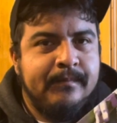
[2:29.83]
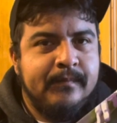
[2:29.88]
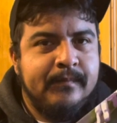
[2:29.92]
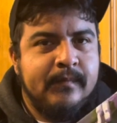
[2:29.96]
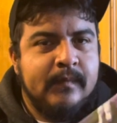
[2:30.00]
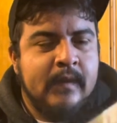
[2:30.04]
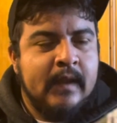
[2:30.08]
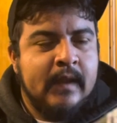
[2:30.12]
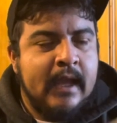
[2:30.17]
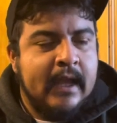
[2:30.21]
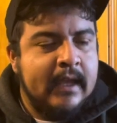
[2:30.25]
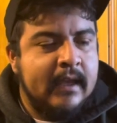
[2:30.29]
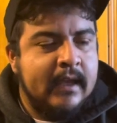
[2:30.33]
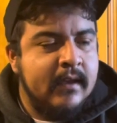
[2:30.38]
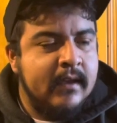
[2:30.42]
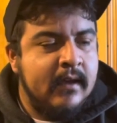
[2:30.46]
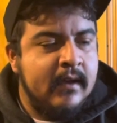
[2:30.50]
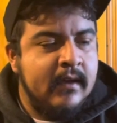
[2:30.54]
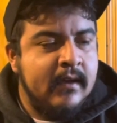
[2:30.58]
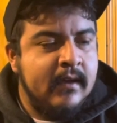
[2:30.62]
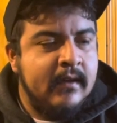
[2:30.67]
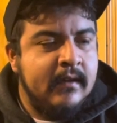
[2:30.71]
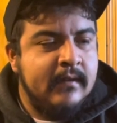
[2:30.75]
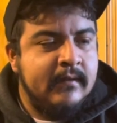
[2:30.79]
Like
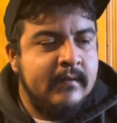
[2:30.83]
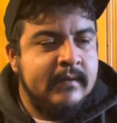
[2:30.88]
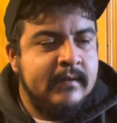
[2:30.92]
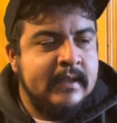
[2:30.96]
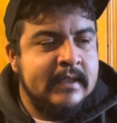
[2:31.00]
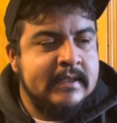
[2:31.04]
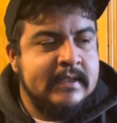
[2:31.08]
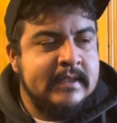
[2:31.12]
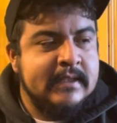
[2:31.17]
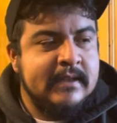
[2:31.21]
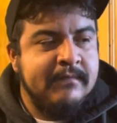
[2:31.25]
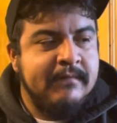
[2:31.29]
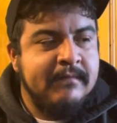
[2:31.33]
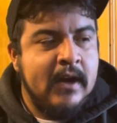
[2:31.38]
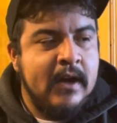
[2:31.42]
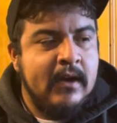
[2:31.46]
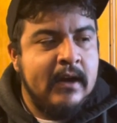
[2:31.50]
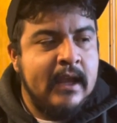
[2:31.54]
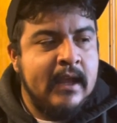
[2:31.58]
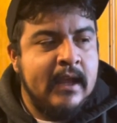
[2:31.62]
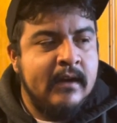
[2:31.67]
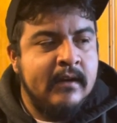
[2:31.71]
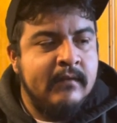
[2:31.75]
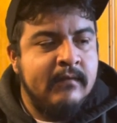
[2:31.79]
this is the
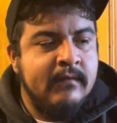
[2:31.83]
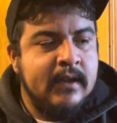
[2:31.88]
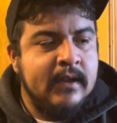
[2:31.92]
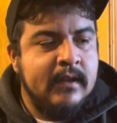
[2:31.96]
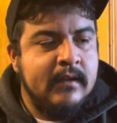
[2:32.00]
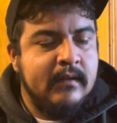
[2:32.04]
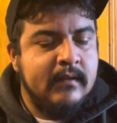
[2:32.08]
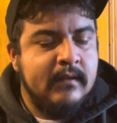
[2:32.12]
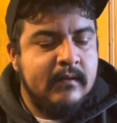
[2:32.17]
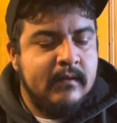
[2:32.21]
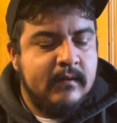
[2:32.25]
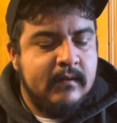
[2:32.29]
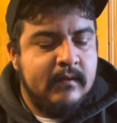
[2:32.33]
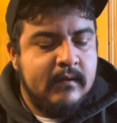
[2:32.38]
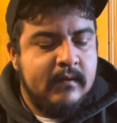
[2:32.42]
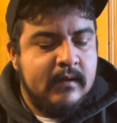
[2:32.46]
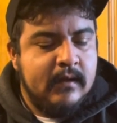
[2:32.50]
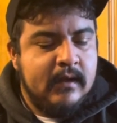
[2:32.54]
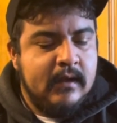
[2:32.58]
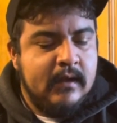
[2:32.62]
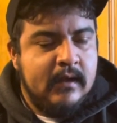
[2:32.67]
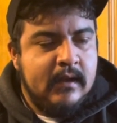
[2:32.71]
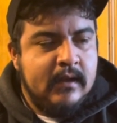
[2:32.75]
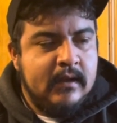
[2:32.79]
very end of it.
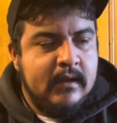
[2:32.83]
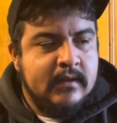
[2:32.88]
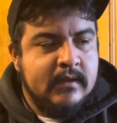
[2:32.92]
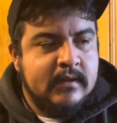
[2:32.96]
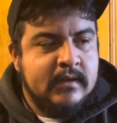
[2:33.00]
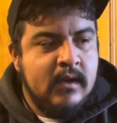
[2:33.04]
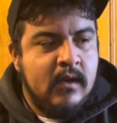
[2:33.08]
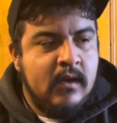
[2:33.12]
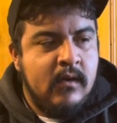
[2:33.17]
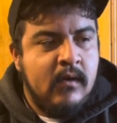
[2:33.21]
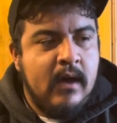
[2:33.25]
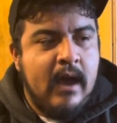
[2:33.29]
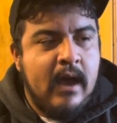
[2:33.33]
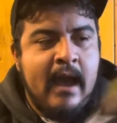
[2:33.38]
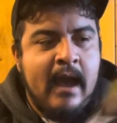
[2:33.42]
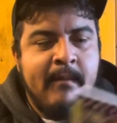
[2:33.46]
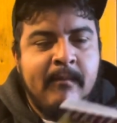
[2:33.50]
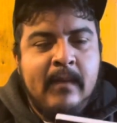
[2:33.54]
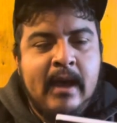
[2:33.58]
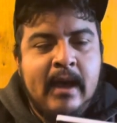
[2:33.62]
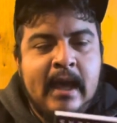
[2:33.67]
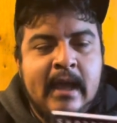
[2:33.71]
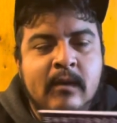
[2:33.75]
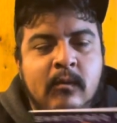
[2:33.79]
So I
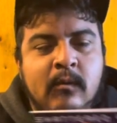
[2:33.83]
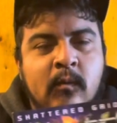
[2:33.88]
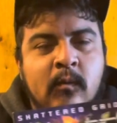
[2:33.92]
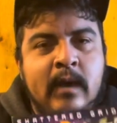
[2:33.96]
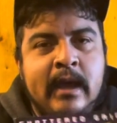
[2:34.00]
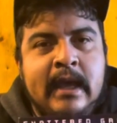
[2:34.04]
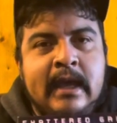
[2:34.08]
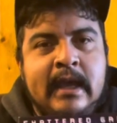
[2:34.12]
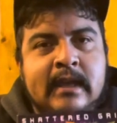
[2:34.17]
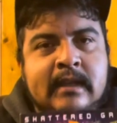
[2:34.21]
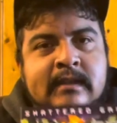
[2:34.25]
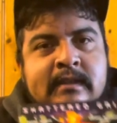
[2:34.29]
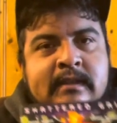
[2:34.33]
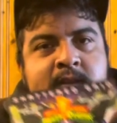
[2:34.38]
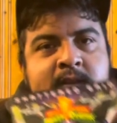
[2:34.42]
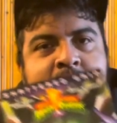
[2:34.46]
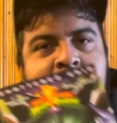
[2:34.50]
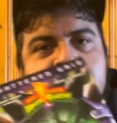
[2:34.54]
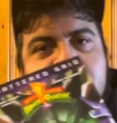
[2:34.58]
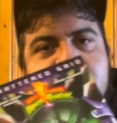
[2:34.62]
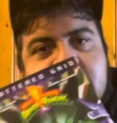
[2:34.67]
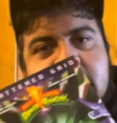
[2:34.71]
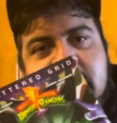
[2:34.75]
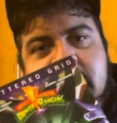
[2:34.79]
might wait until
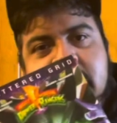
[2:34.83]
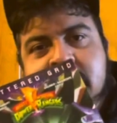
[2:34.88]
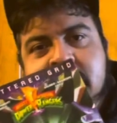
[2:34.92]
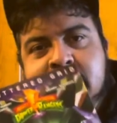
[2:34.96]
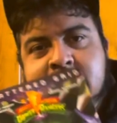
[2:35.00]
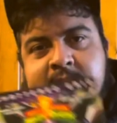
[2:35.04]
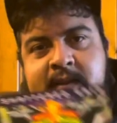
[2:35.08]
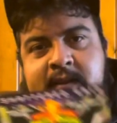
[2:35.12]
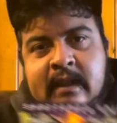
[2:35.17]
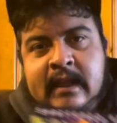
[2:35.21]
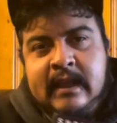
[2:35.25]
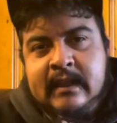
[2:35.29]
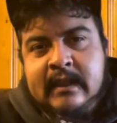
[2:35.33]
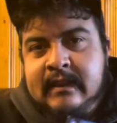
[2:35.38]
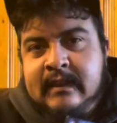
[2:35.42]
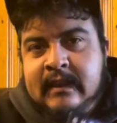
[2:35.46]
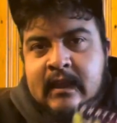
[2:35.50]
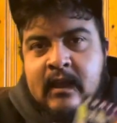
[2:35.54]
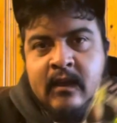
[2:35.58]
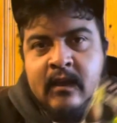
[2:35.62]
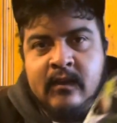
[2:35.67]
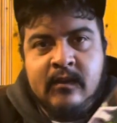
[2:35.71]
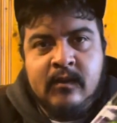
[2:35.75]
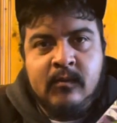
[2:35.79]
I get like
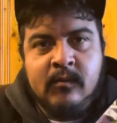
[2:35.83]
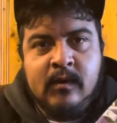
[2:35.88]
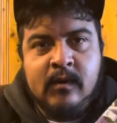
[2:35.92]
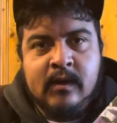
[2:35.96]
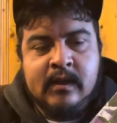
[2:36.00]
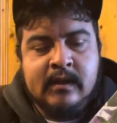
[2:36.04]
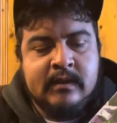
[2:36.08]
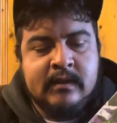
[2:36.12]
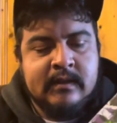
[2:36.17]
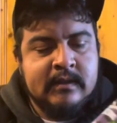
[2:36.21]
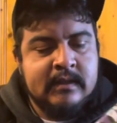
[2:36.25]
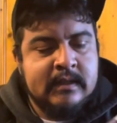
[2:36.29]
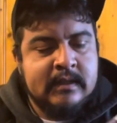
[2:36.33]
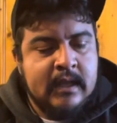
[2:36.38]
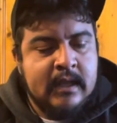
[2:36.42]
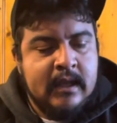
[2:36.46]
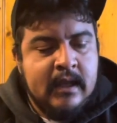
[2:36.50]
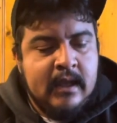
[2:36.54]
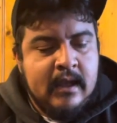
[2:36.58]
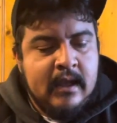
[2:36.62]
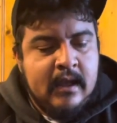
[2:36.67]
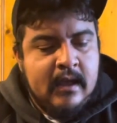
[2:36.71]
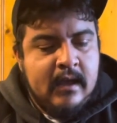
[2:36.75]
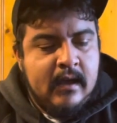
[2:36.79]
the other ones
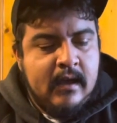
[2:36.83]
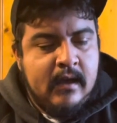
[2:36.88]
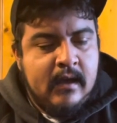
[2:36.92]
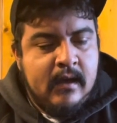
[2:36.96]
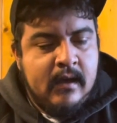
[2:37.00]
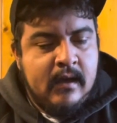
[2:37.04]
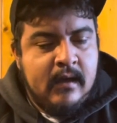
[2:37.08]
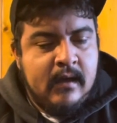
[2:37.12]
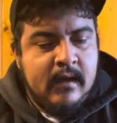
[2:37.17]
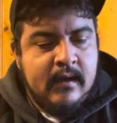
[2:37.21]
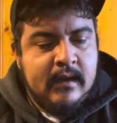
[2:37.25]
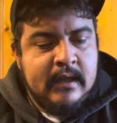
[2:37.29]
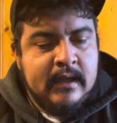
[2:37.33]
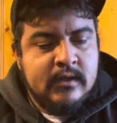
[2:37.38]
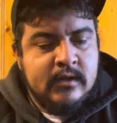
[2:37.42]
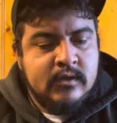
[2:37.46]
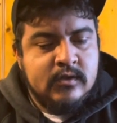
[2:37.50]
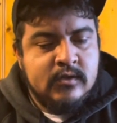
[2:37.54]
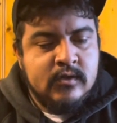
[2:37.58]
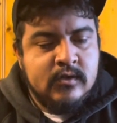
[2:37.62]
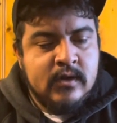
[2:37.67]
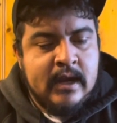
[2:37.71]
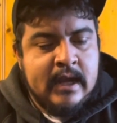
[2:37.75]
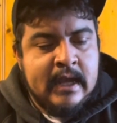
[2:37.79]
in
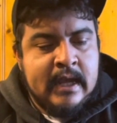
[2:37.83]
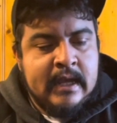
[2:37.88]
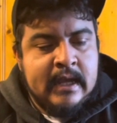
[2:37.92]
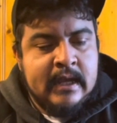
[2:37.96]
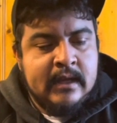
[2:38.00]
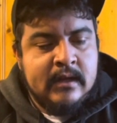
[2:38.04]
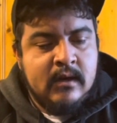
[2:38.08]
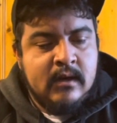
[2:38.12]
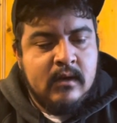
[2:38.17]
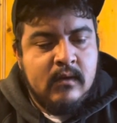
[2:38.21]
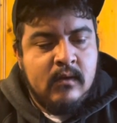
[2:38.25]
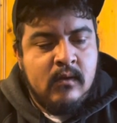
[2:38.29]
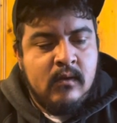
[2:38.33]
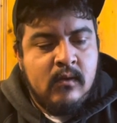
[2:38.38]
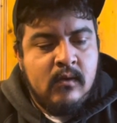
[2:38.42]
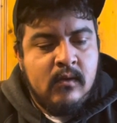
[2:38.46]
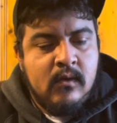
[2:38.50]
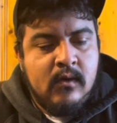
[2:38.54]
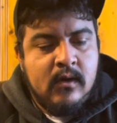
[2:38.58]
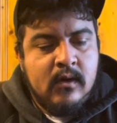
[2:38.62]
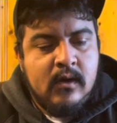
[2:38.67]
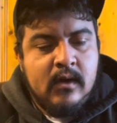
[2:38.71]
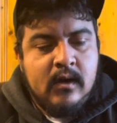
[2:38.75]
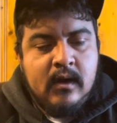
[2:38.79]
trade,
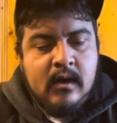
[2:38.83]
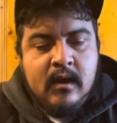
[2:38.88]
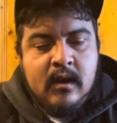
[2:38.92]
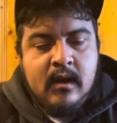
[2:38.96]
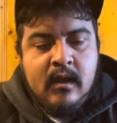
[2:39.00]
or